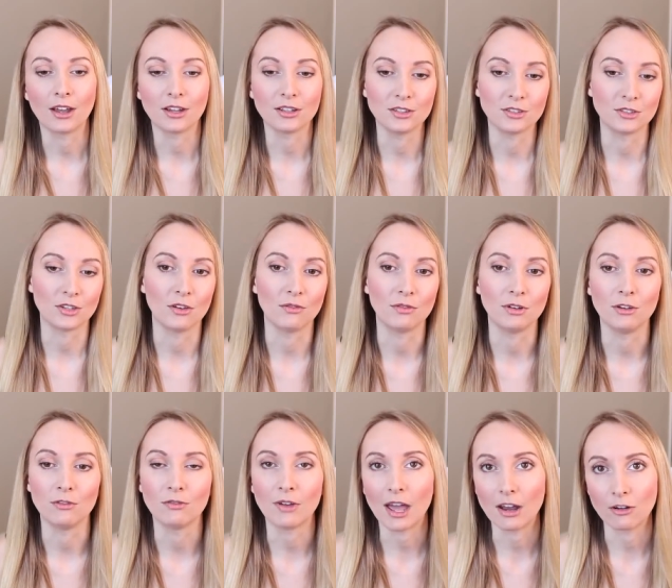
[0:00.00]
a
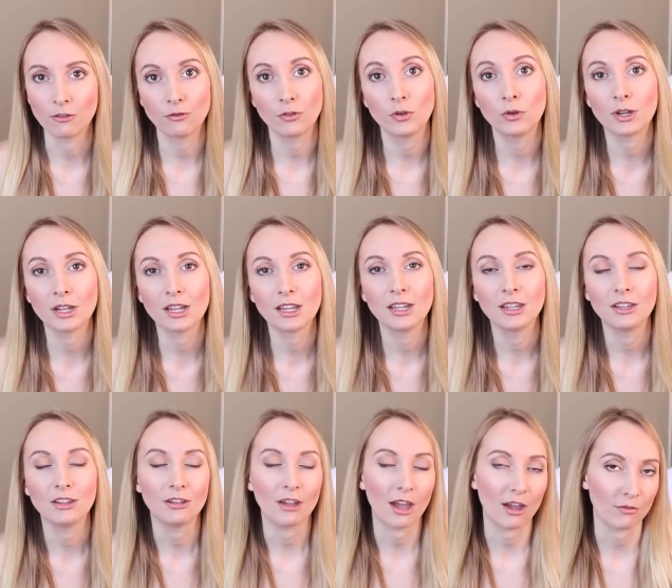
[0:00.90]
conservative at 40,
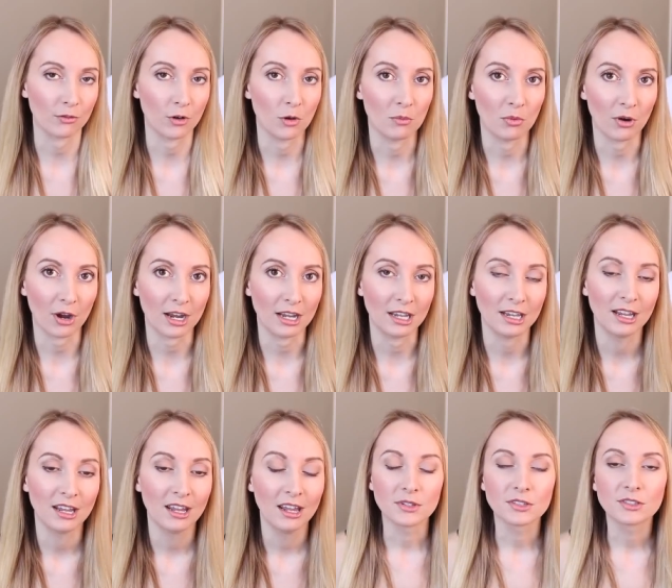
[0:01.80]
you have no
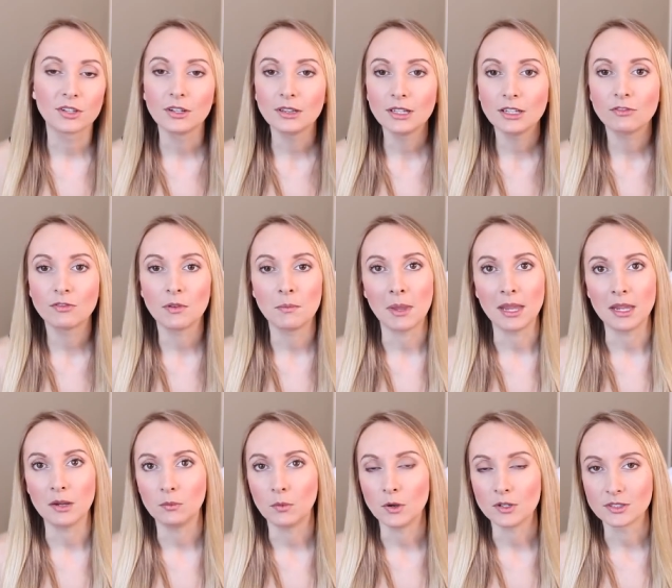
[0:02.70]
brain. Certainly for
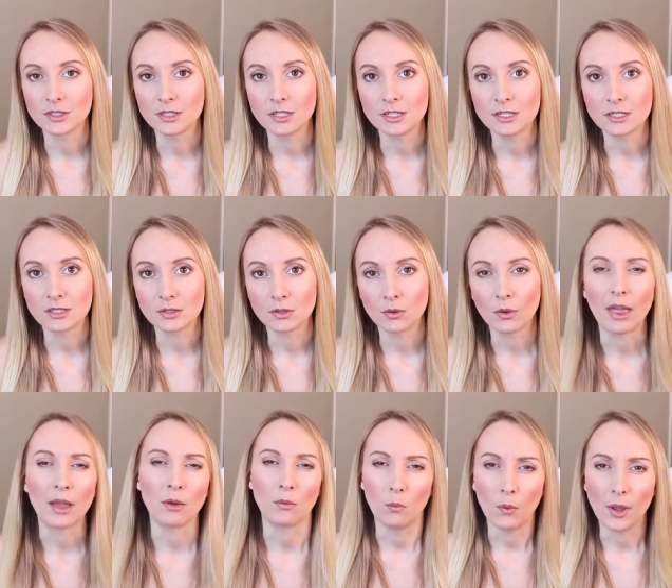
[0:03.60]
me, it wasn't
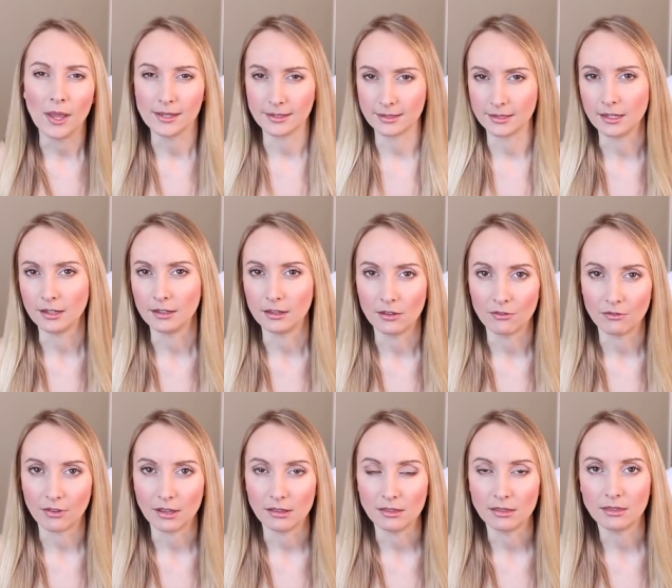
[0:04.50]
like one single
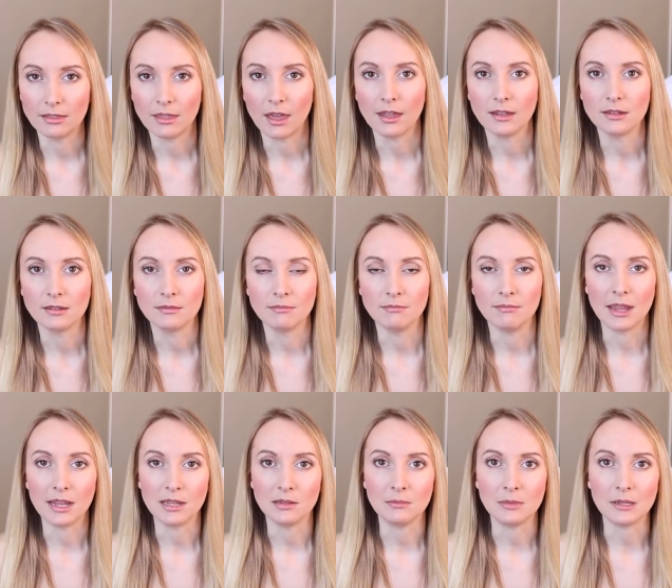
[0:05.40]
event that
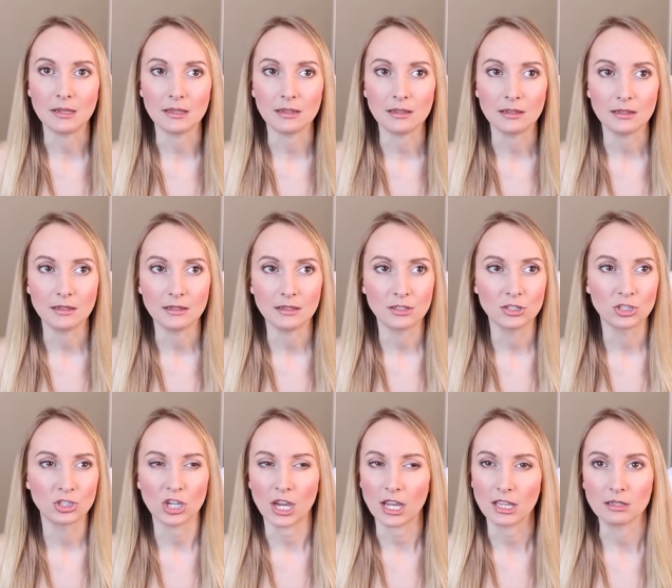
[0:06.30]
made me
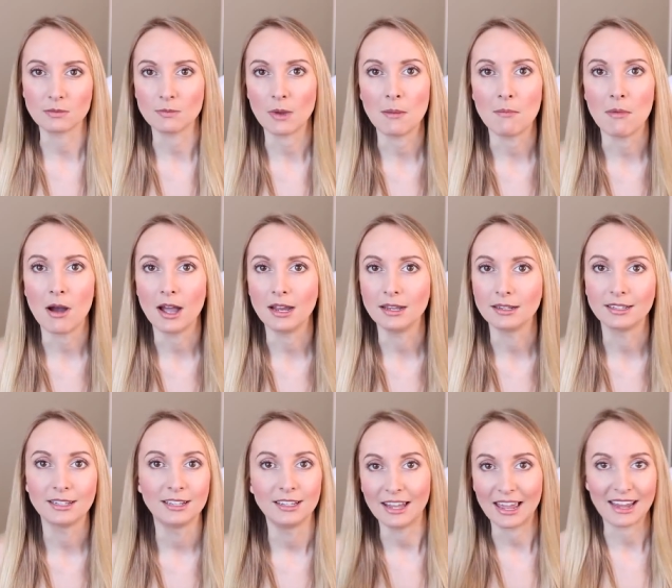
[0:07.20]
change my
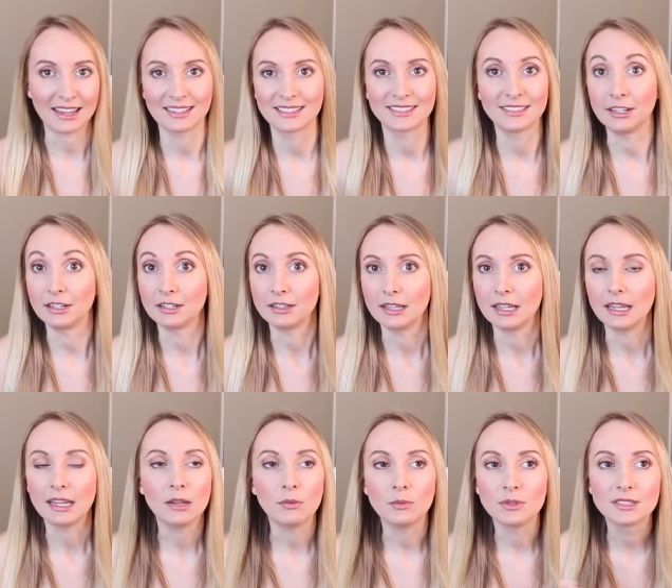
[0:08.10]
mind like
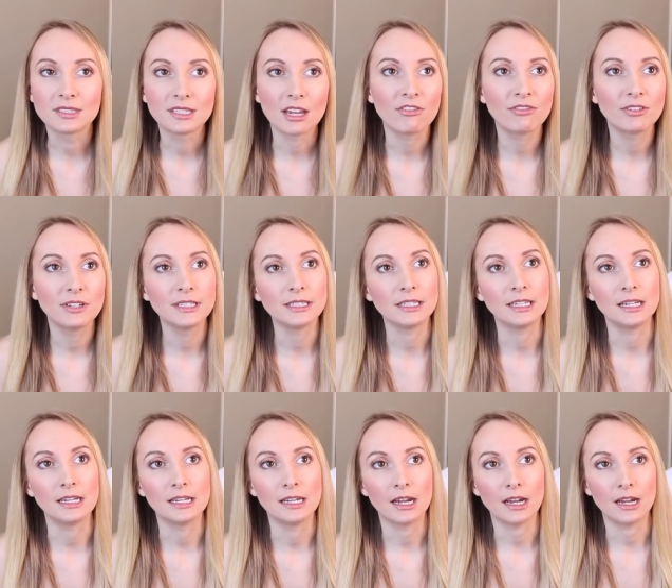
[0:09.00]
suddenly. It was
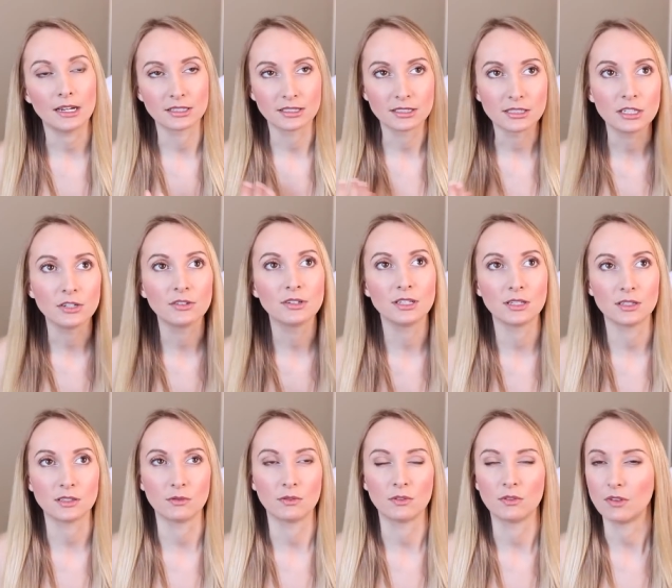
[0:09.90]
definitely a
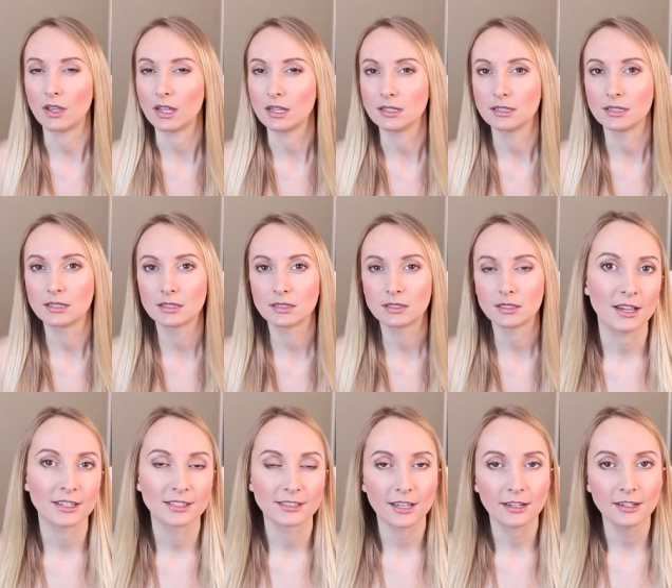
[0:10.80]
series of events.
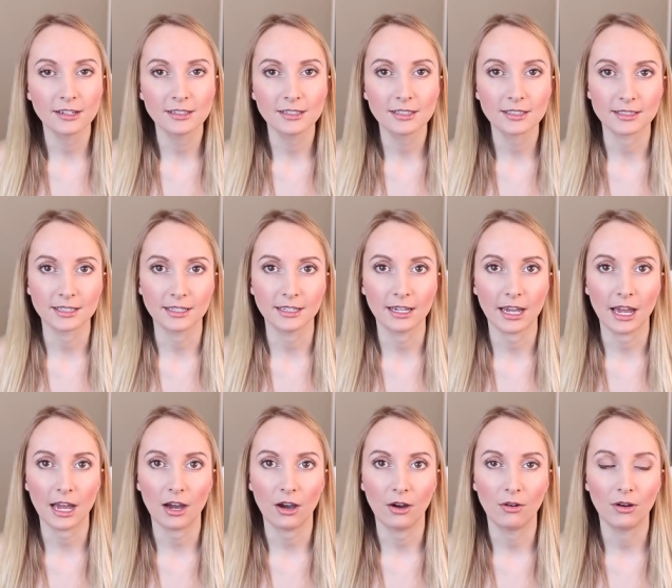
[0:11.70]
I started to see
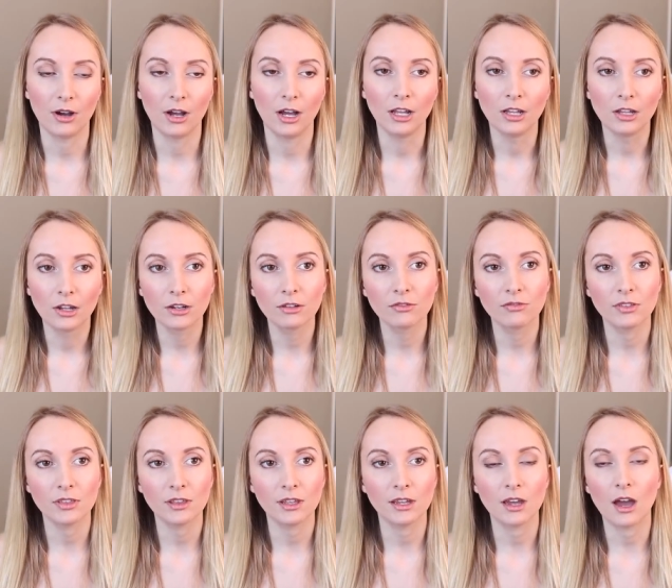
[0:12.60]
how a lot
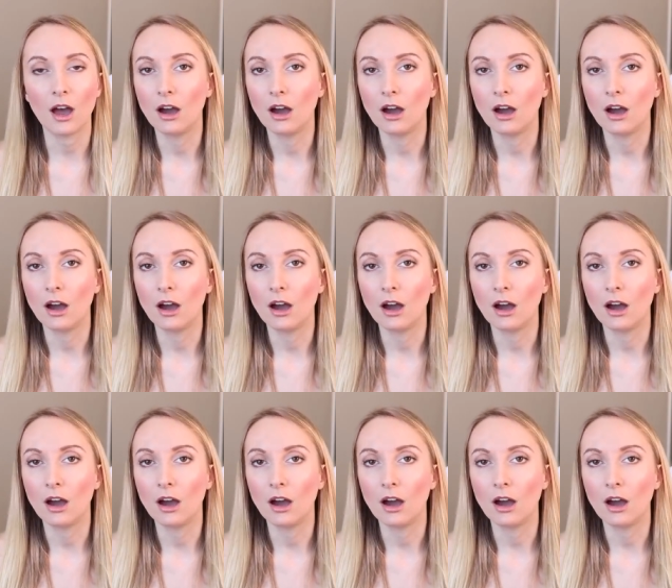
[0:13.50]
of the